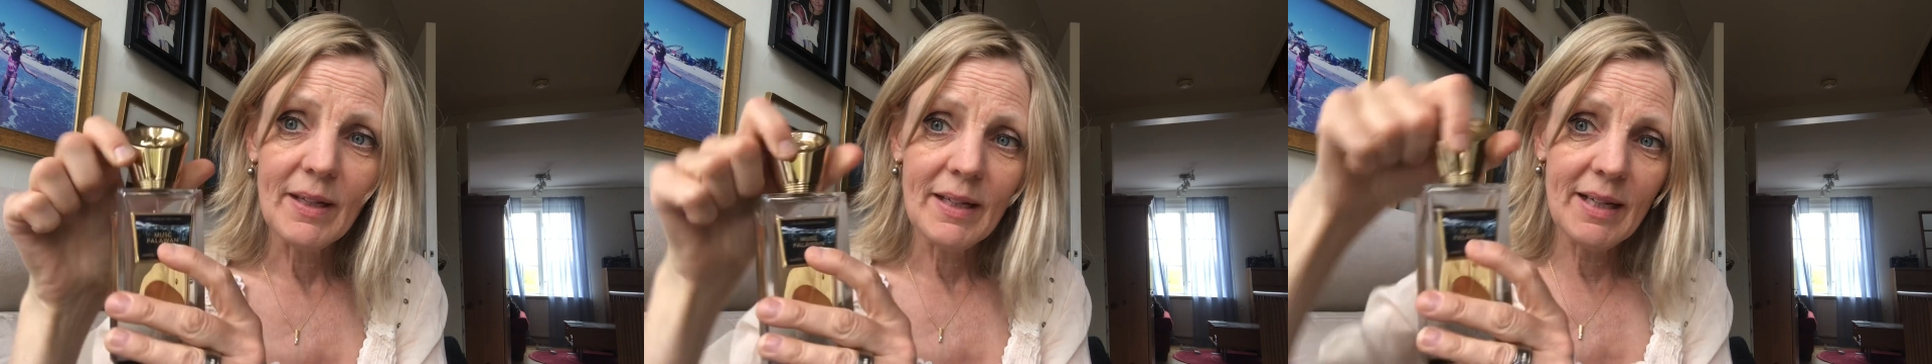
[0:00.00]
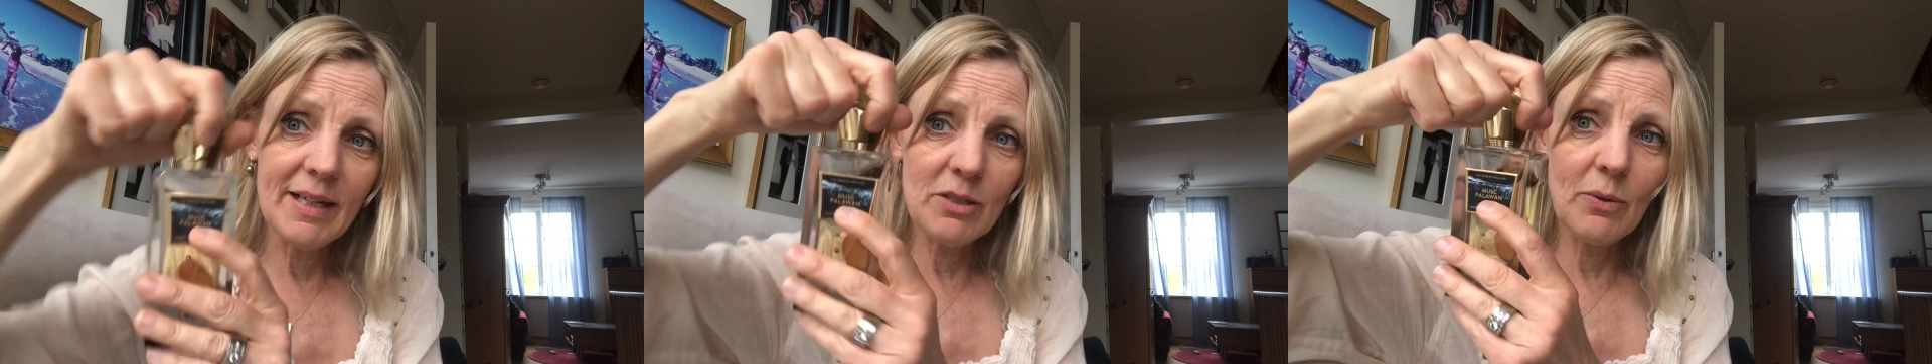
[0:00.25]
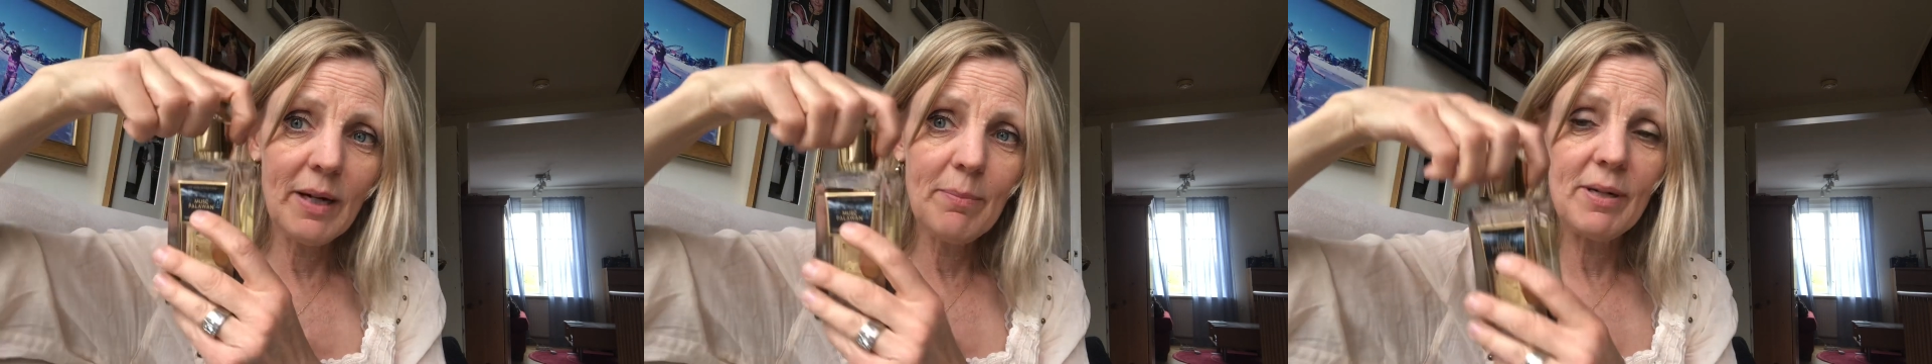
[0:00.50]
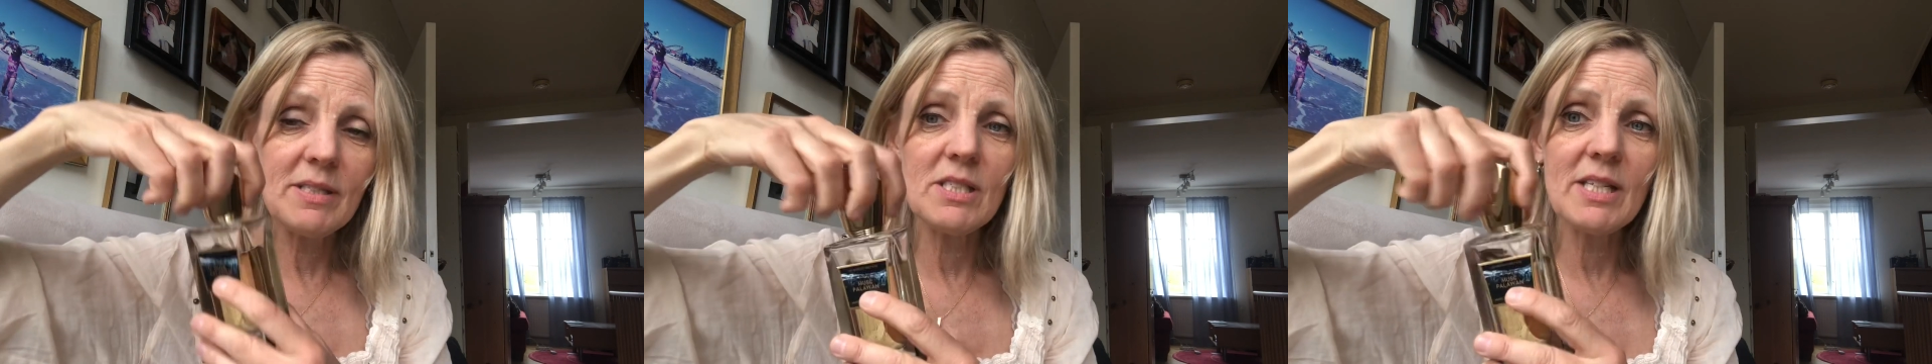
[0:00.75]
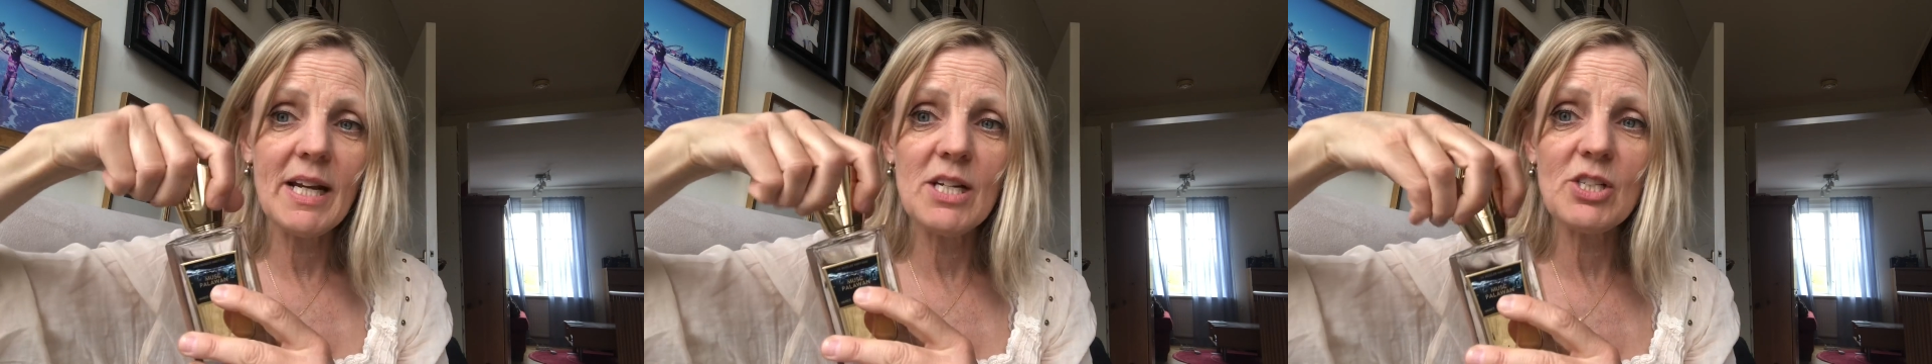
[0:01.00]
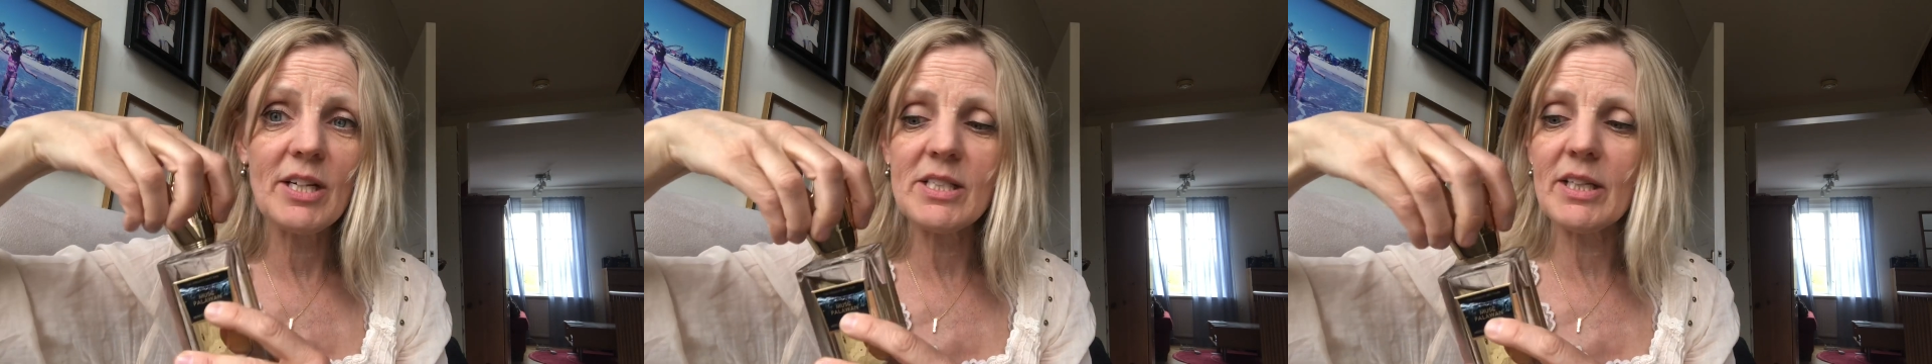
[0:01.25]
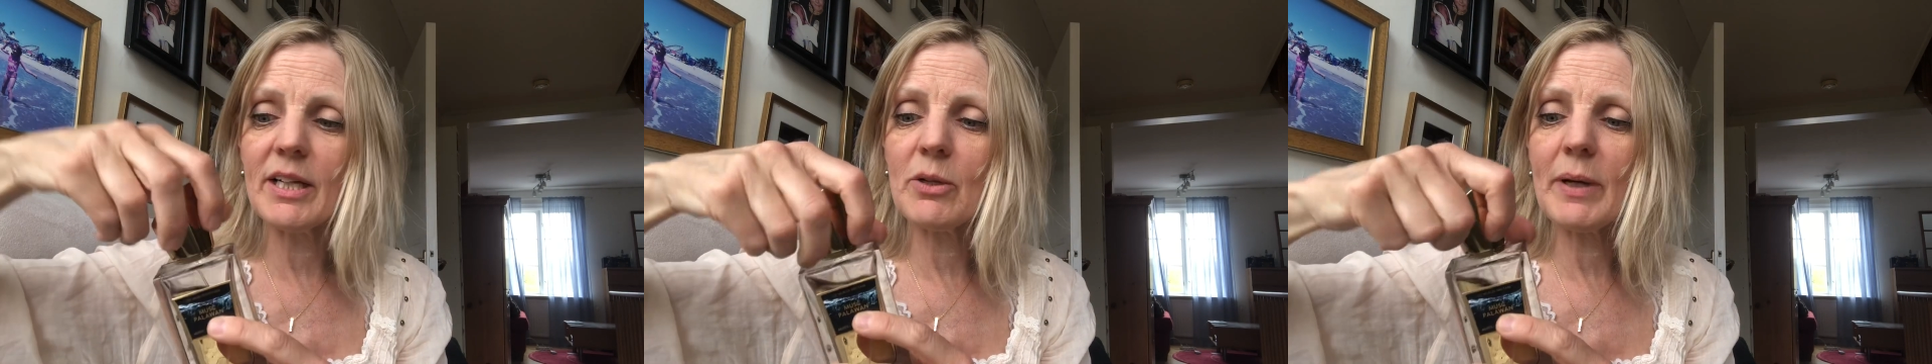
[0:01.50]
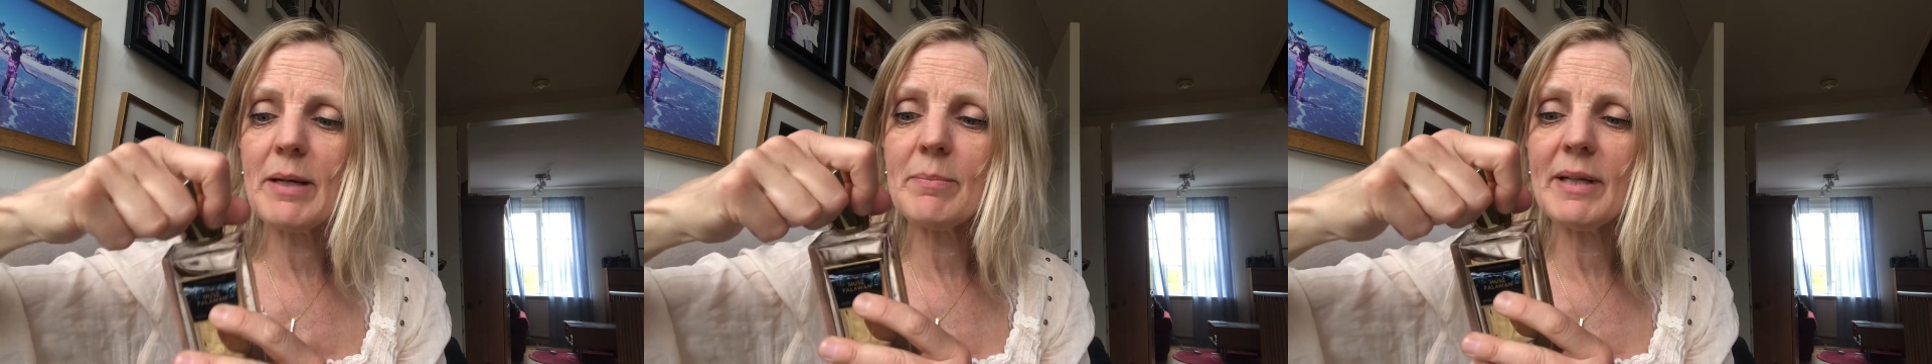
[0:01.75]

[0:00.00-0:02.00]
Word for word: It has great presentation. It's got a great